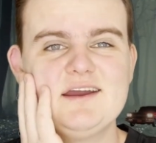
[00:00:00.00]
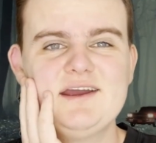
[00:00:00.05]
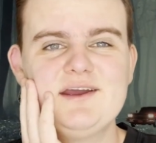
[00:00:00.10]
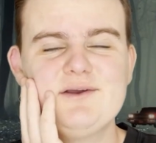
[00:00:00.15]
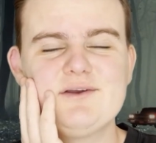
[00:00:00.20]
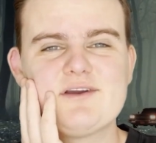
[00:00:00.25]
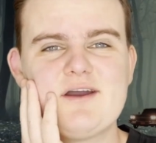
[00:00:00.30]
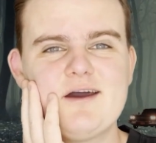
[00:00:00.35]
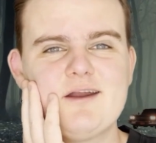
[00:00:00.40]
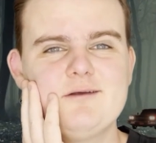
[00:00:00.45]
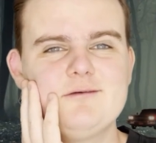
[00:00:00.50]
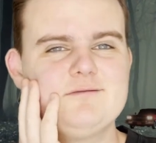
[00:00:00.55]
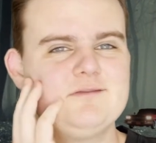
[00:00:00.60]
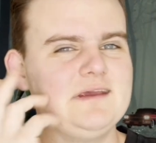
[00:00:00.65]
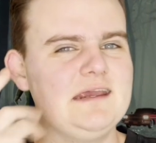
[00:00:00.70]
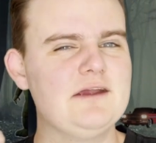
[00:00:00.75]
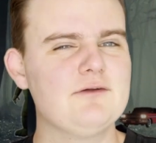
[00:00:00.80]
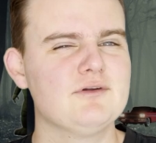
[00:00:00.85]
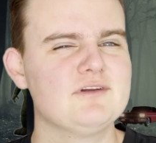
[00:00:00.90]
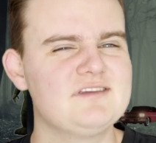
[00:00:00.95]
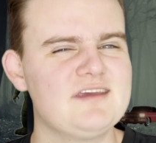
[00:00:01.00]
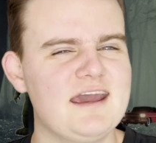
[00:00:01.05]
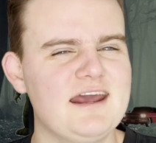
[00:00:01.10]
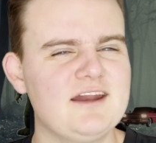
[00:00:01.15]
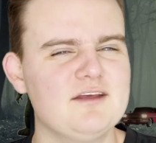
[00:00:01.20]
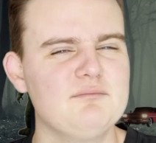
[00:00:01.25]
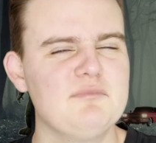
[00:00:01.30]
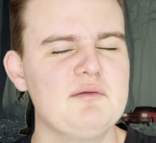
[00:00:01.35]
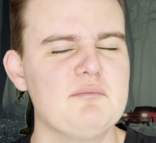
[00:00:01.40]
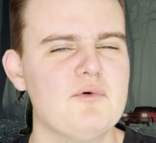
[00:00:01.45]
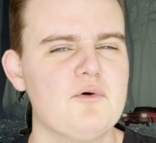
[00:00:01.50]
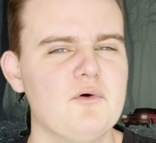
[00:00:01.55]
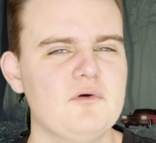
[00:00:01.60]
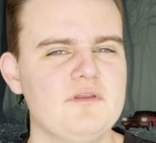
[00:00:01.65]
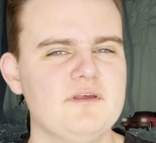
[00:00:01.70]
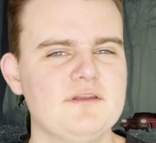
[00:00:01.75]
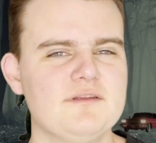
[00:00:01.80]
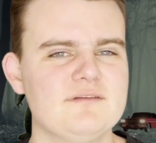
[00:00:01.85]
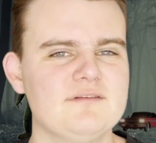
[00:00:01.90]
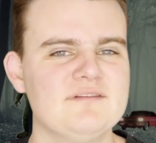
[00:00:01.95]
It kind of irritated me more
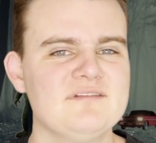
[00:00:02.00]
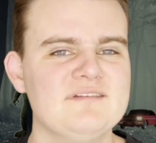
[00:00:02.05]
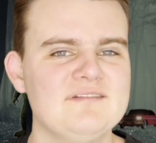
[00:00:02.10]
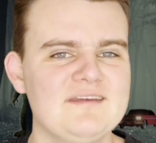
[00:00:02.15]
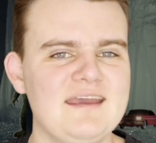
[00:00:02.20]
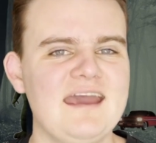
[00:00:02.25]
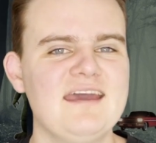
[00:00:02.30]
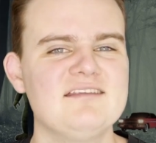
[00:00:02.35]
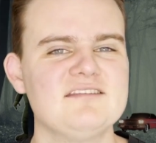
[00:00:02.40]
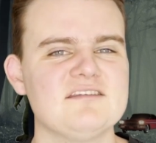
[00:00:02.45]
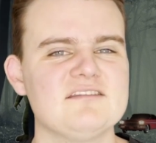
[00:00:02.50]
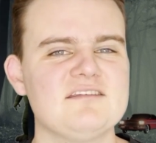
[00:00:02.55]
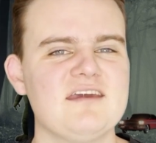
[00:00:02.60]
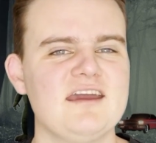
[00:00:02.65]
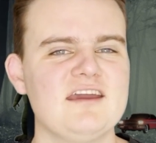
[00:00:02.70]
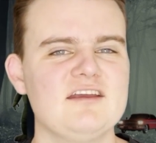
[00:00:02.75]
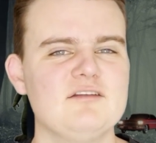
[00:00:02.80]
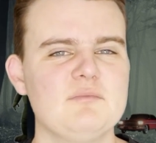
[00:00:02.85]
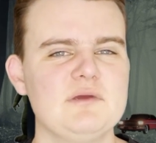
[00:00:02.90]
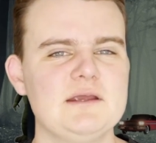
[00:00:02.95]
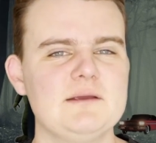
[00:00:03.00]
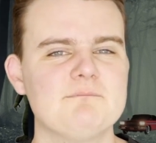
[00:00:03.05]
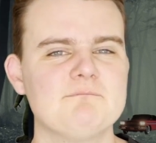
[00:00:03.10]
than entertained me.